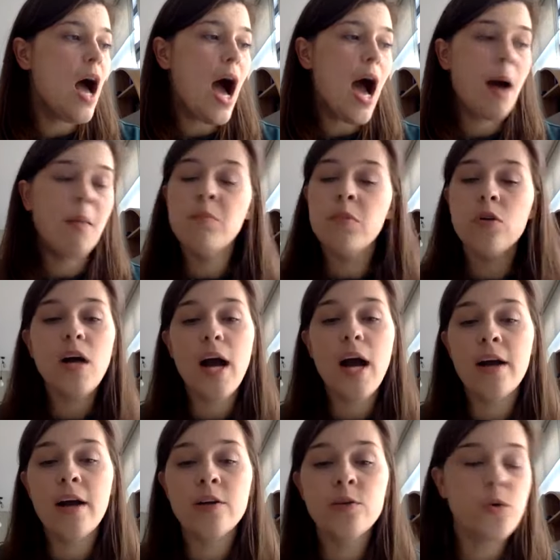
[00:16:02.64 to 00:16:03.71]
humble,
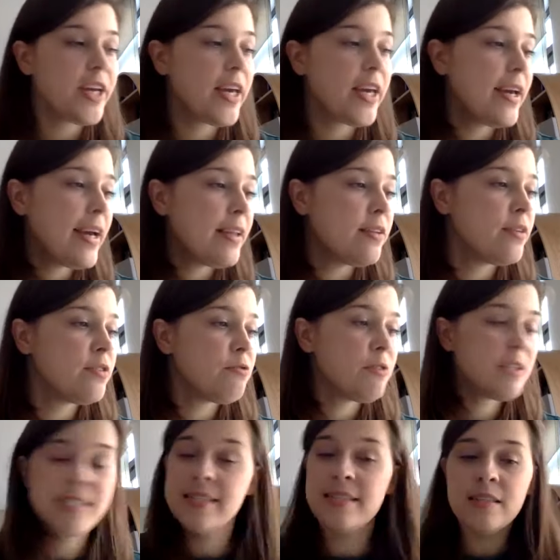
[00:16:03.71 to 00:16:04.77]
hardworking, and
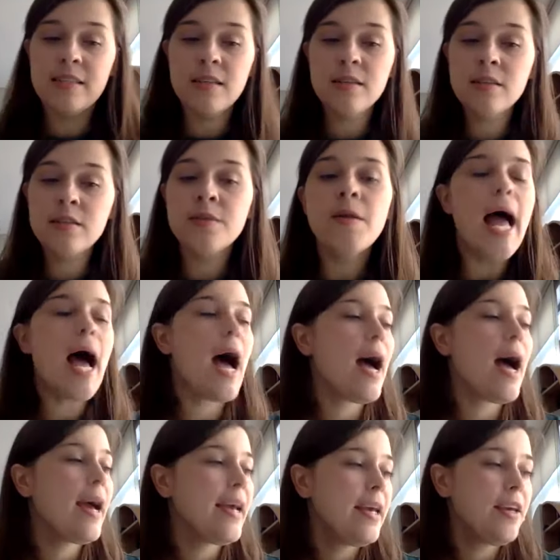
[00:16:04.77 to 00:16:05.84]
resistant.
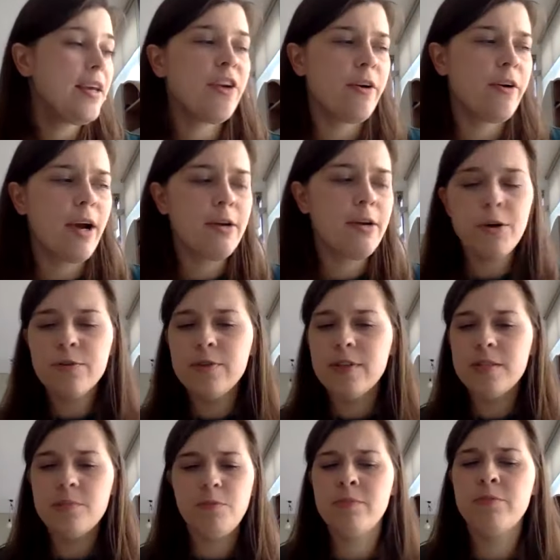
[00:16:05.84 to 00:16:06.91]
I wrote
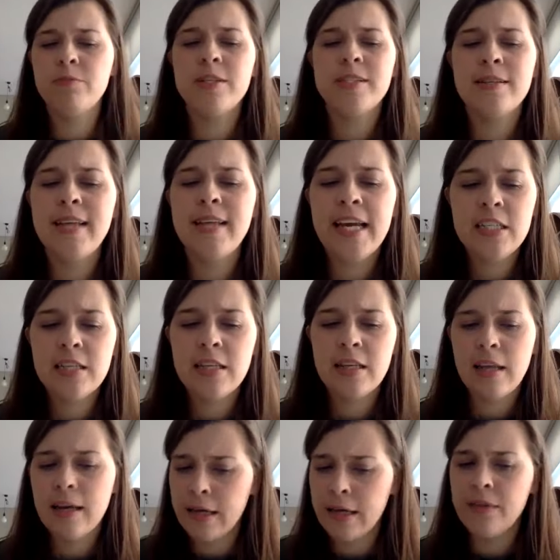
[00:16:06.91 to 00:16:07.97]
this presentation
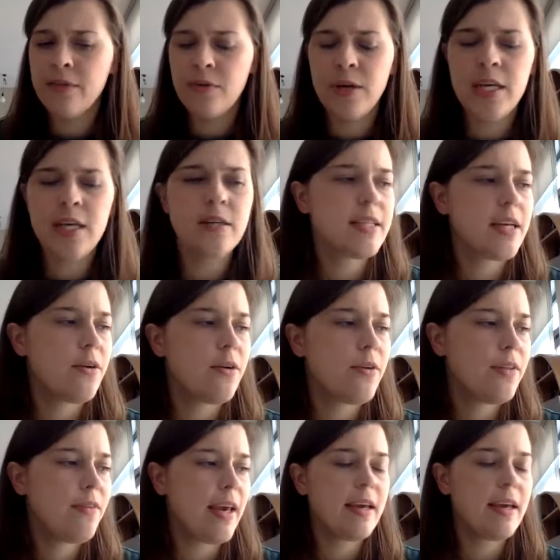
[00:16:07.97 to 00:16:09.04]
like 3 years ago, I
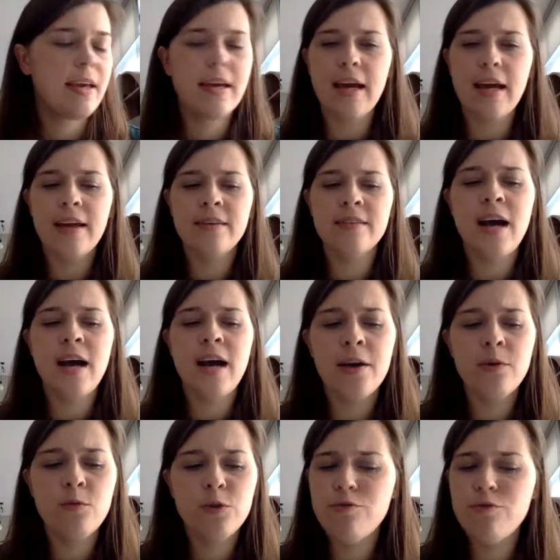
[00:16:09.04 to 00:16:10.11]
think, and I
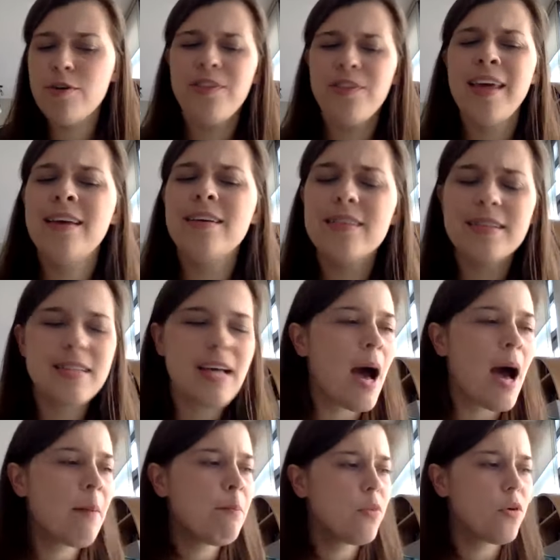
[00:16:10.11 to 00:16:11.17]
would rethink this
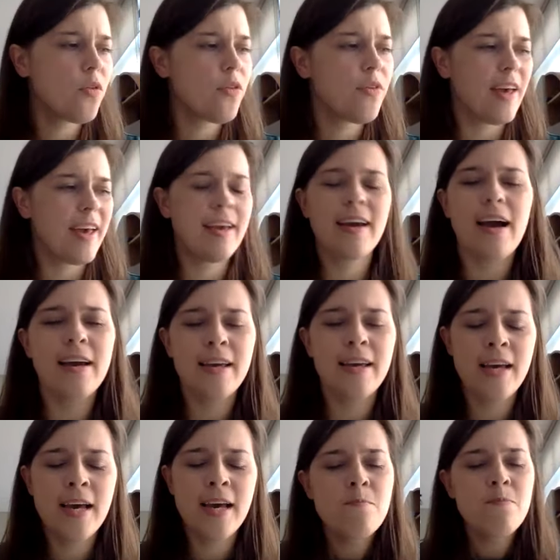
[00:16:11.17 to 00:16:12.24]
humble thing.
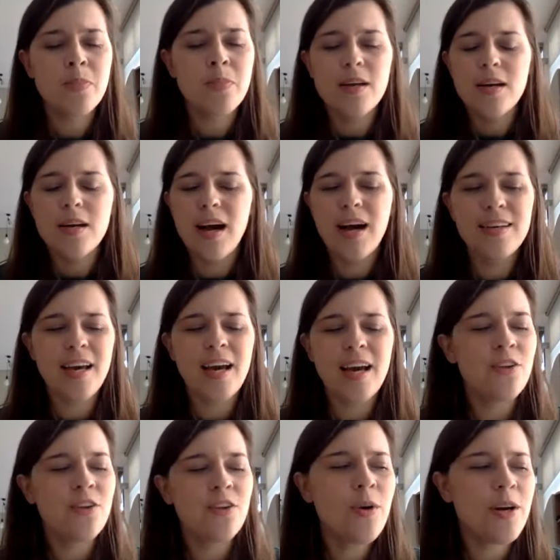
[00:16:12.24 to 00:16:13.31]
I
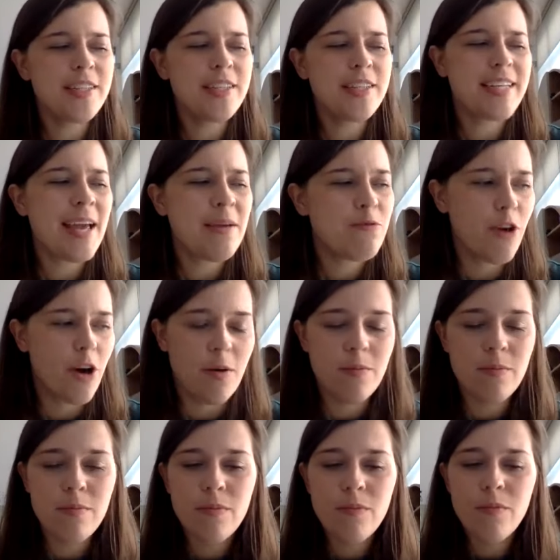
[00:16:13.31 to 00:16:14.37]
know where it came
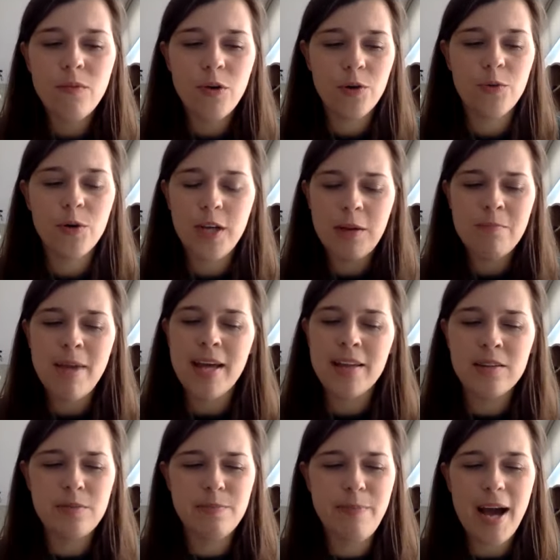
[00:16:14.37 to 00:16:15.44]
from. What I
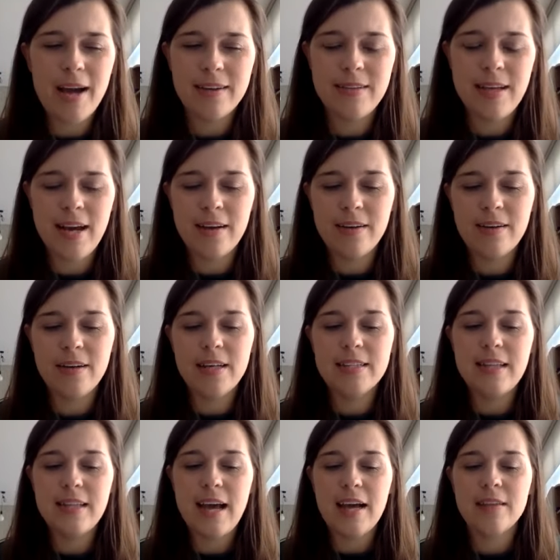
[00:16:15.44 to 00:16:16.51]
meant back then
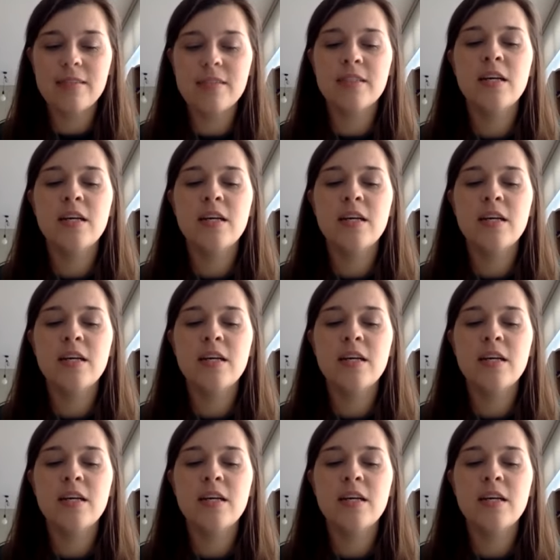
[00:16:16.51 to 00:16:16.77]
is that